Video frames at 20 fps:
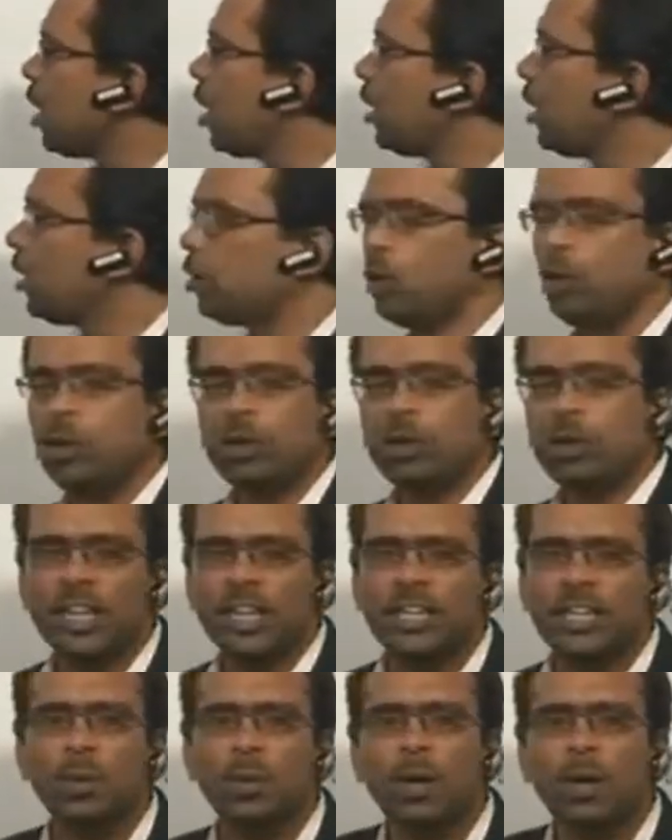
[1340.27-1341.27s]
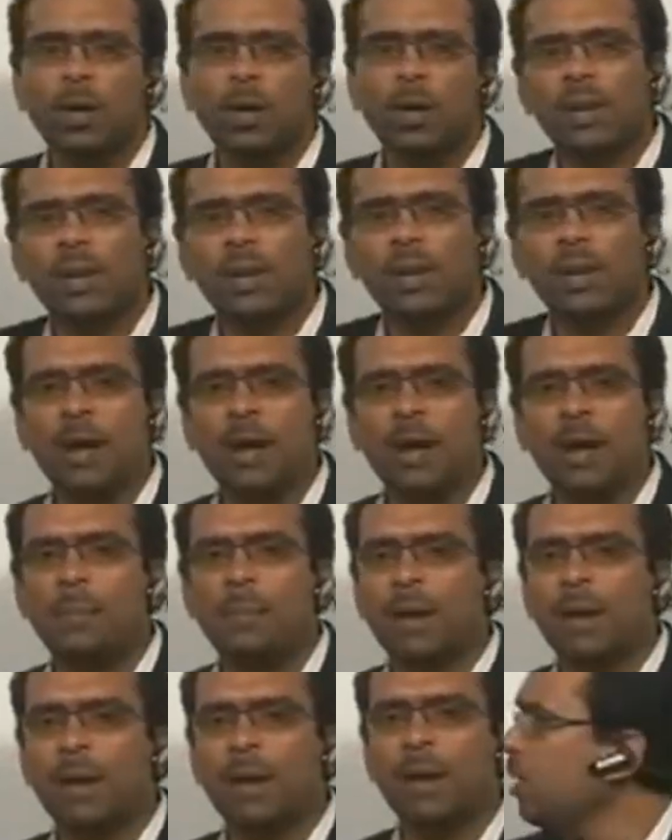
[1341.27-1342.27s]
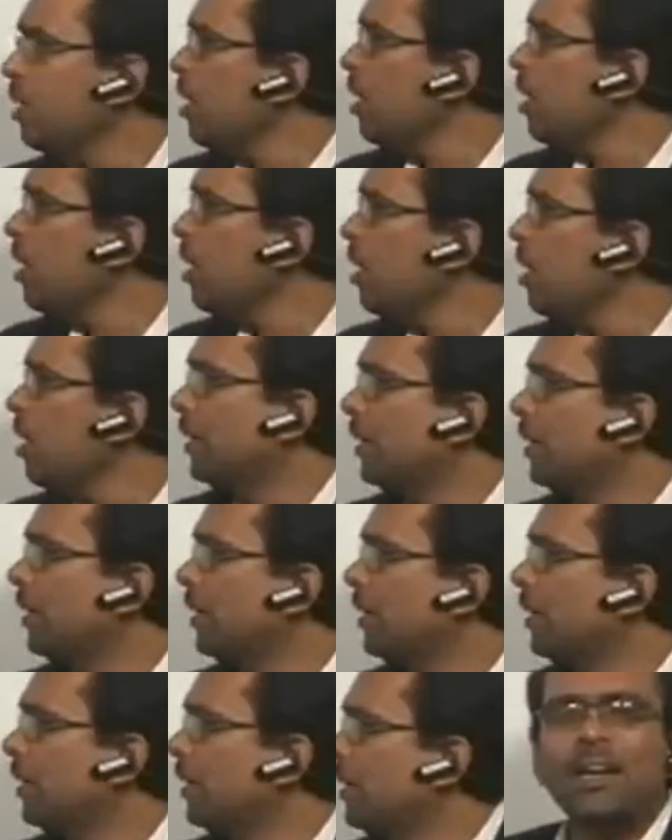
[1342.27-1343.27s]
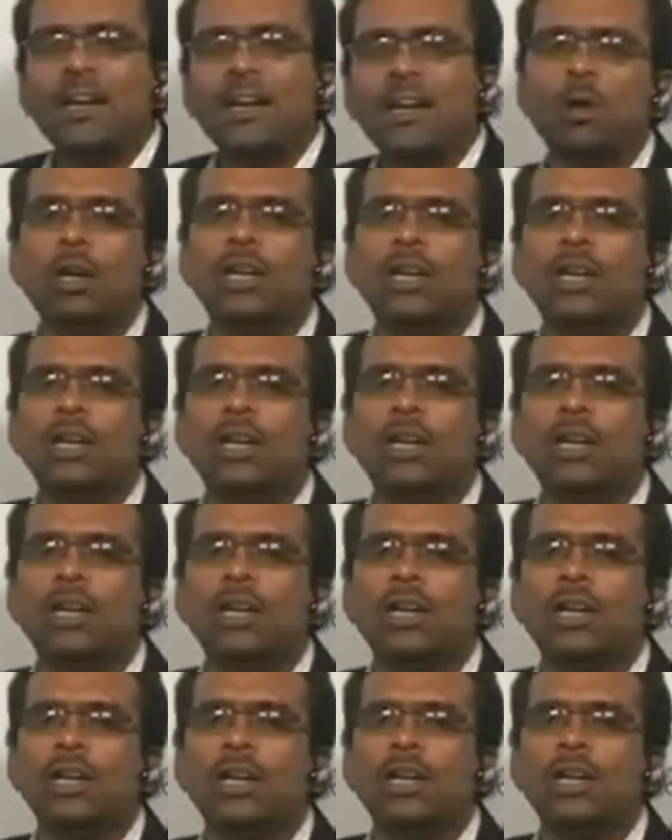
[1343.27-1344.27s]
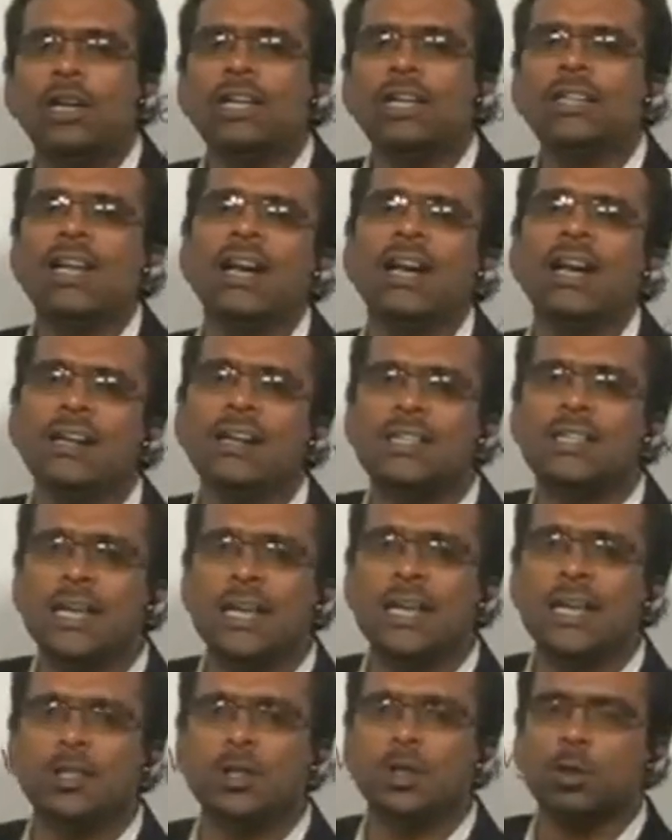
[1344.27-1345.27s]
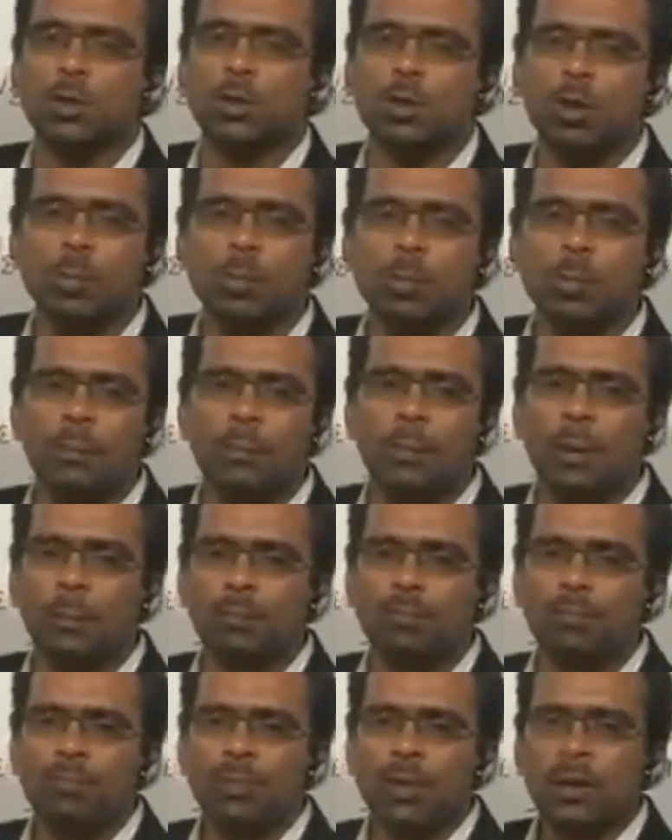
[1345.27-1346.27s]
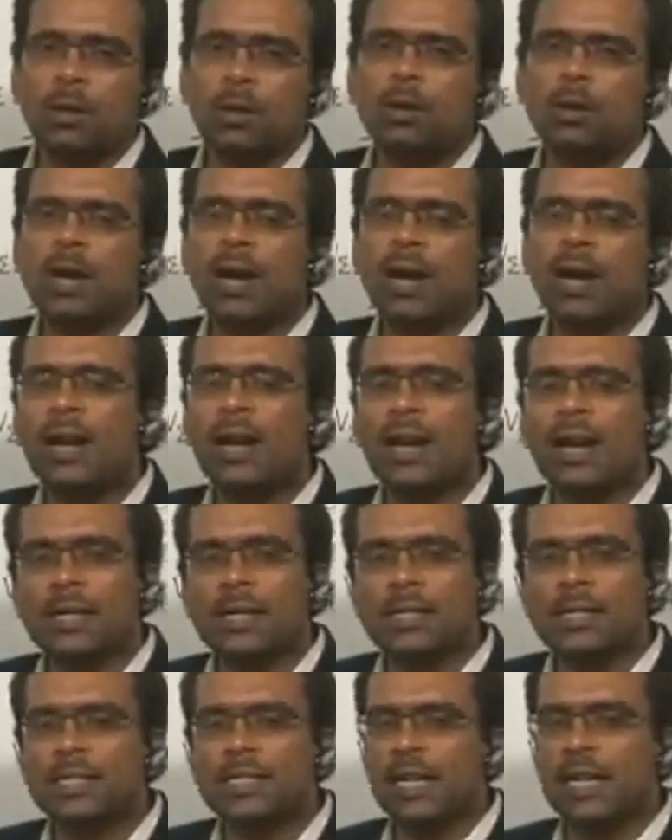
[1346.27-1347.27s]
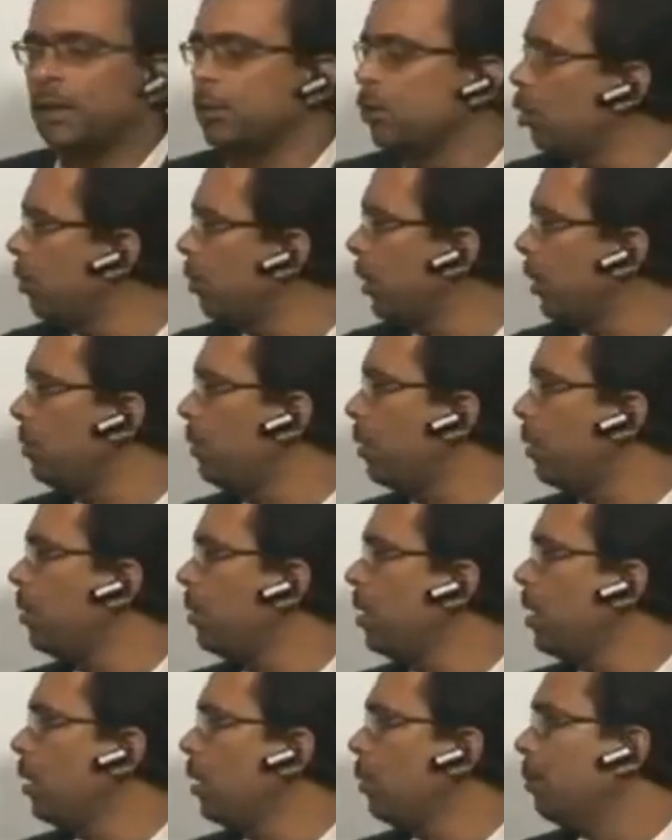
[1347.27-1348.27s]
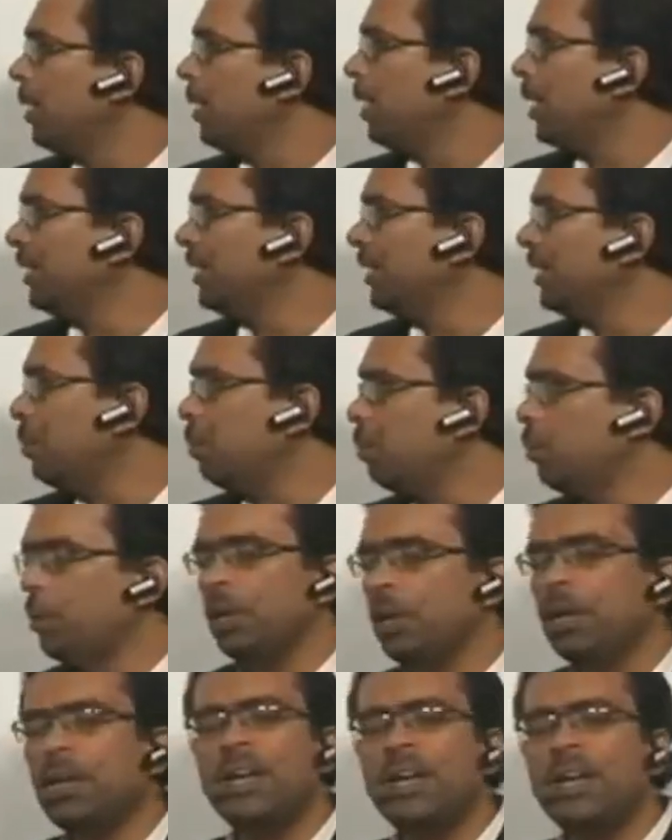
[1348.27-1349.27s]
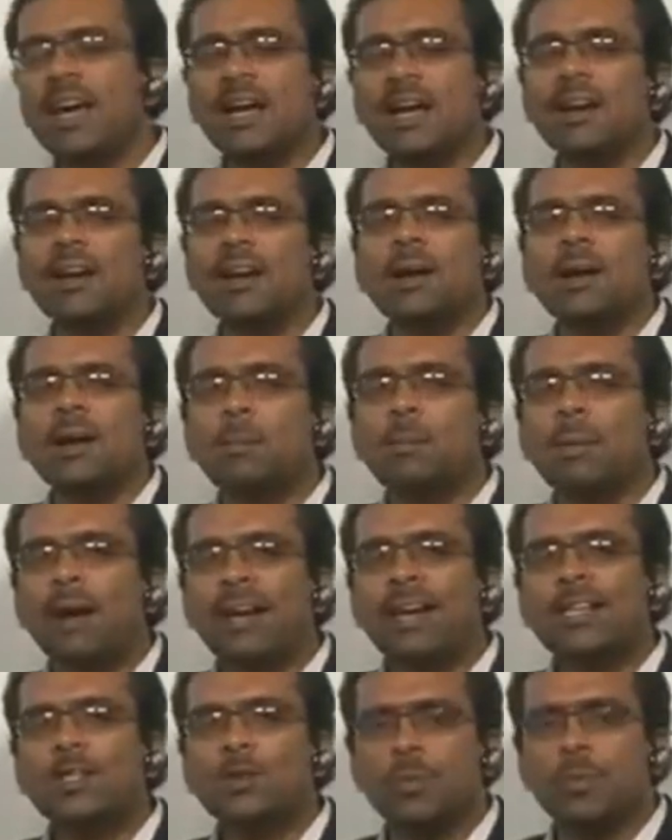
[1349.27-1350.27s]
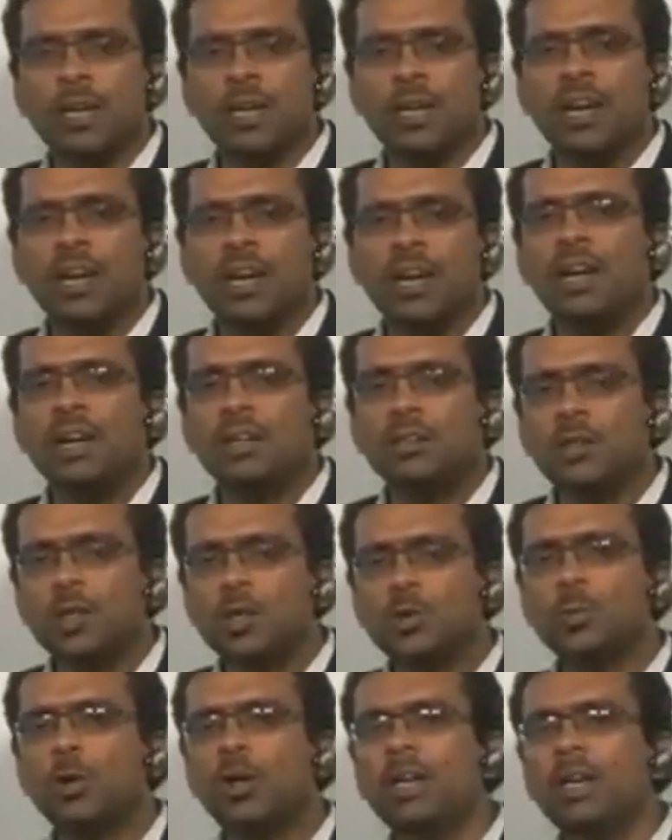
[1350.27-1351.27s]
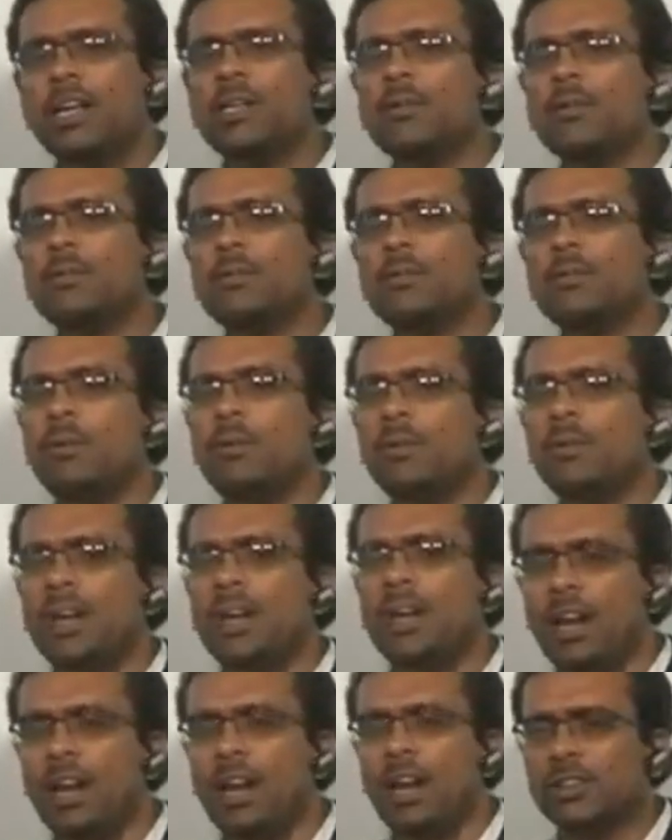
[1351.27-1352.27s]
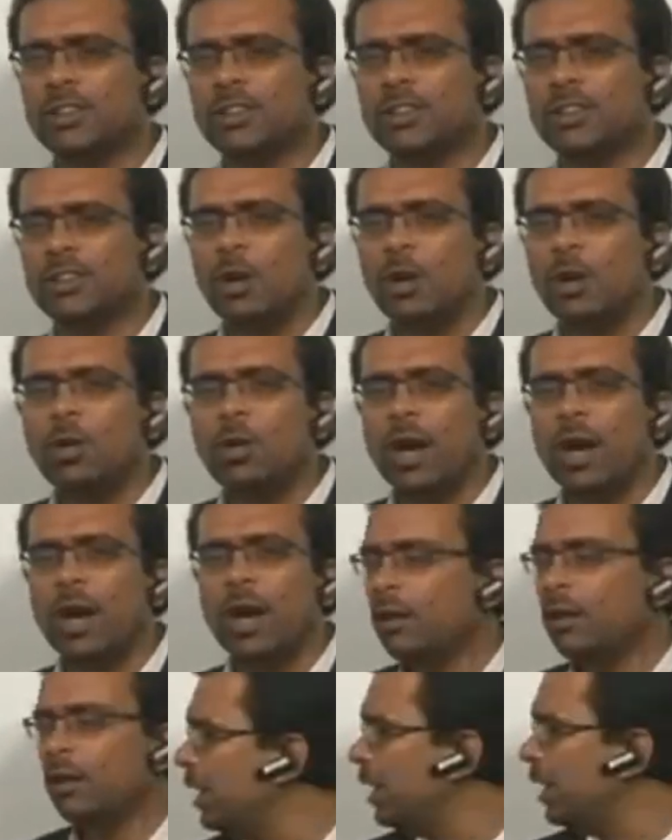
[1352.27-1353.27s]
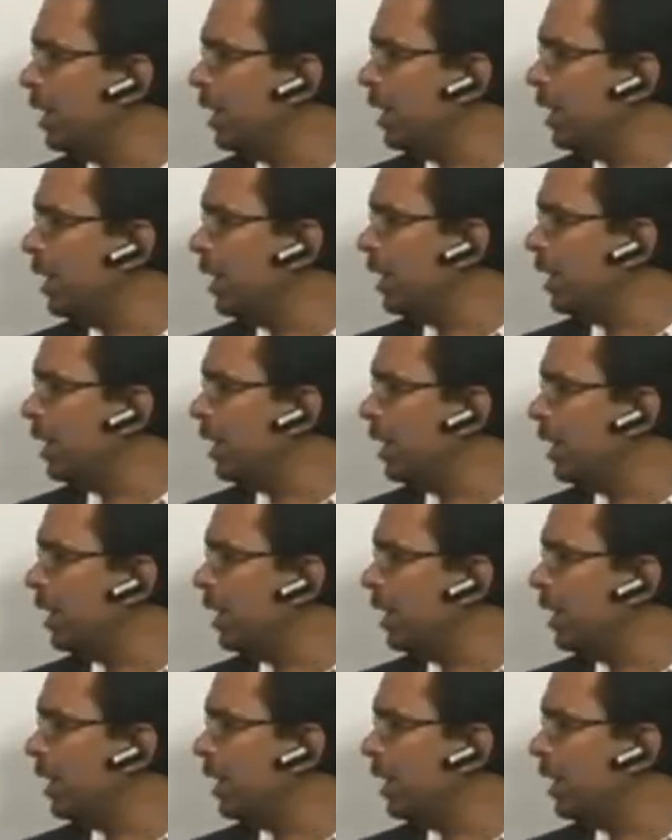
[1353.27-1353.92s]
change or don't change, whatever it may happen, whether this RE voltage, let it change, no problem. Let it change, no problem. Because I am putting here minus VE, this voltage will be very less, that is